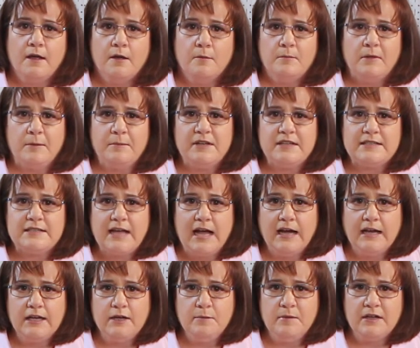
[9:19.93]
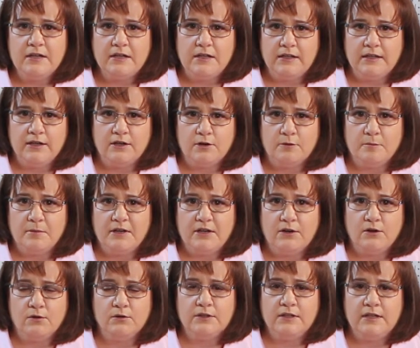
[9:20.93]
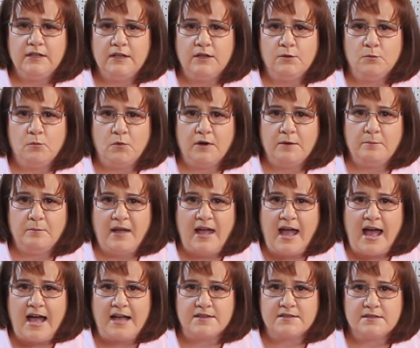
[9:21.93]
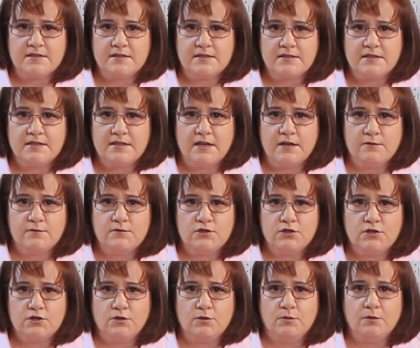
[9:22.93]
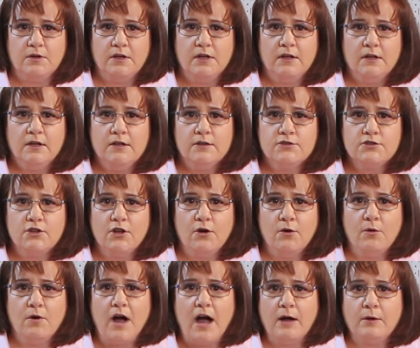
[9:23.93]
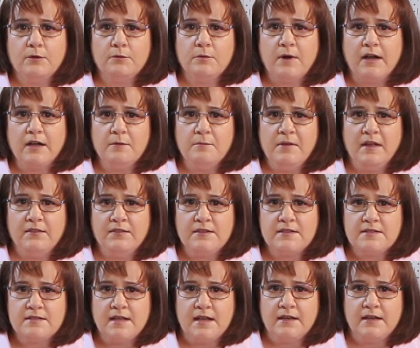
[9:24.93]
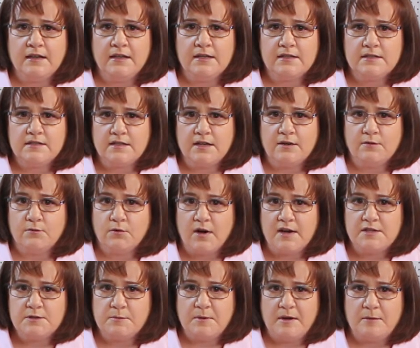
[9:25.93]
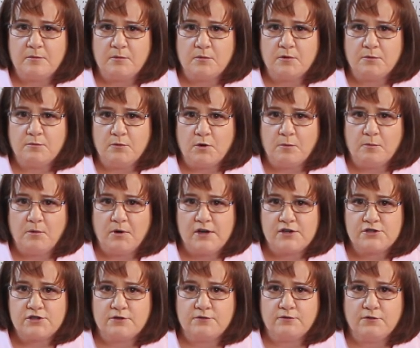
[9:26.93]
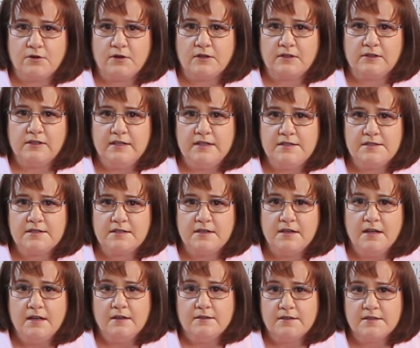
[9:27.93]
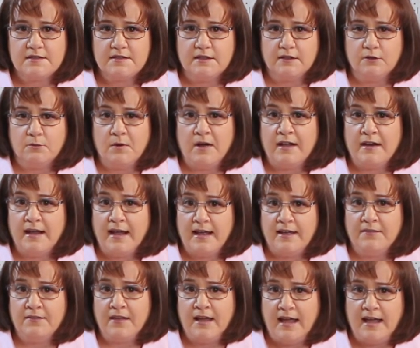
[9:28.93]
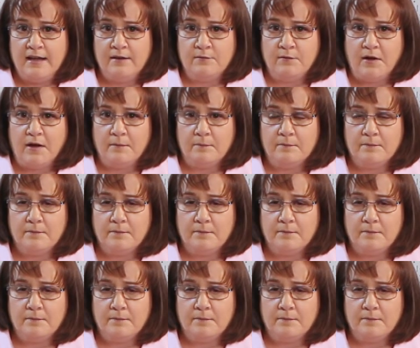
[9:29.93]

Maybe a tiny bit cleaner, but it only needed 1 pass instead of 2. So I would recommend this setting instead of rice paper with more pressure for at least the Silhouette and the Ava.